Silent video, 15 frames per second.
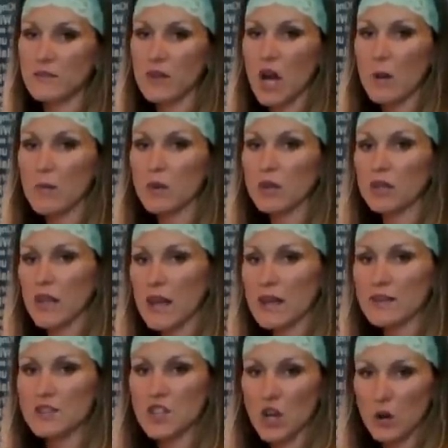couple of
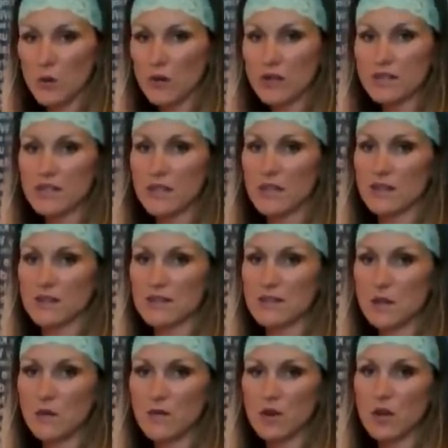legs going to hit
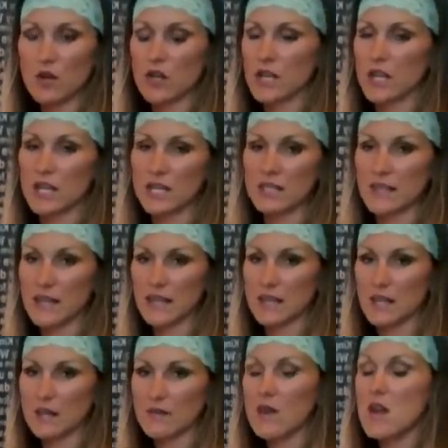silver or to hit
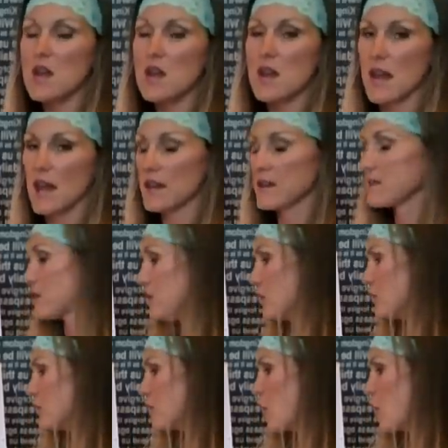executive, and you